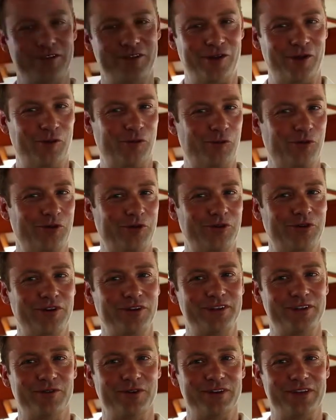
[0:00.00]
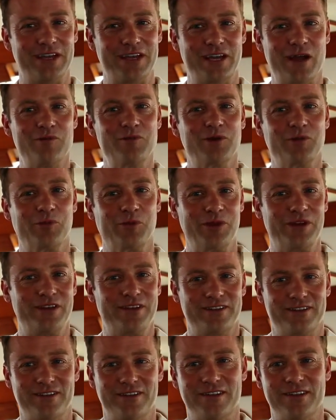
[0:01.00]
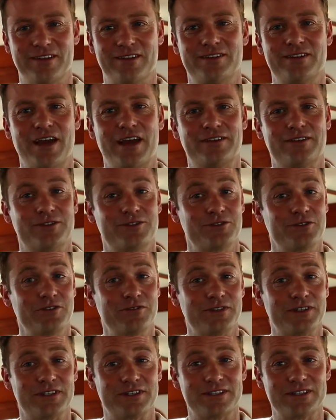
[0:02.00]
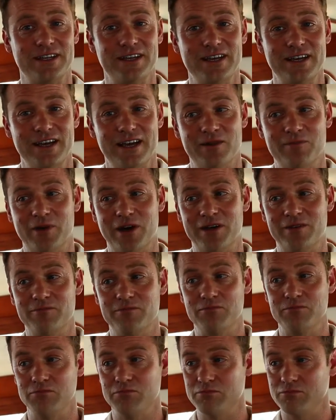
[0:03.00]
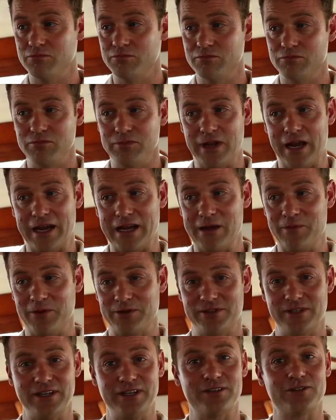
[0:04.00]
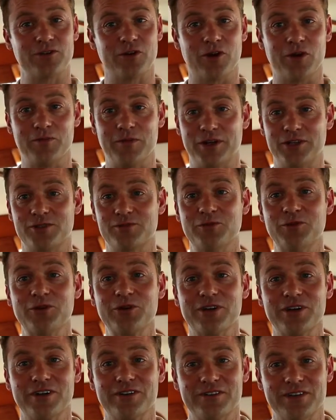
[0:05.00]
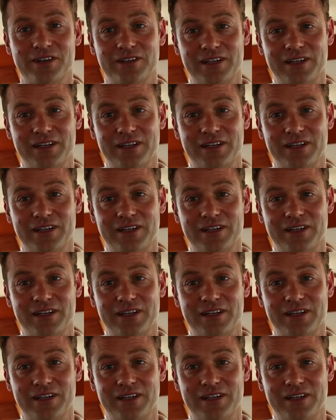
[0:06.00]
their world when they come to breathe at the surface. But 90% or much more of their